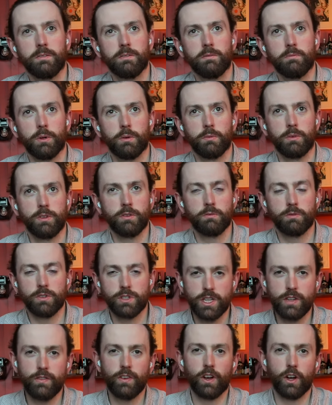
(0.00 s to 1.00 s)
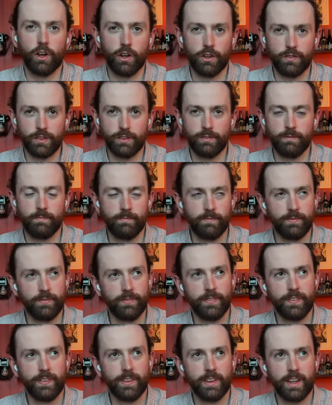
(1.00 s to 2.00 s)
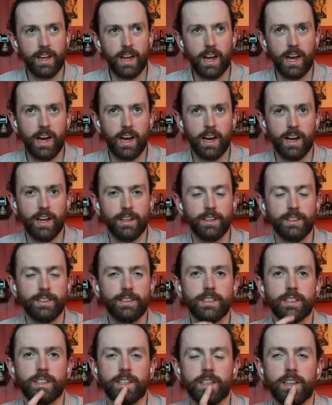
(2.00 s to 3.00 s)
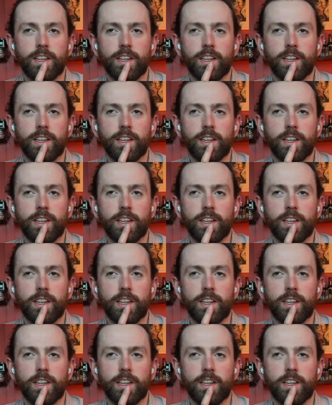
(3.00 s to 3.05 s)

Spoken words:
but we receive a lot of it. And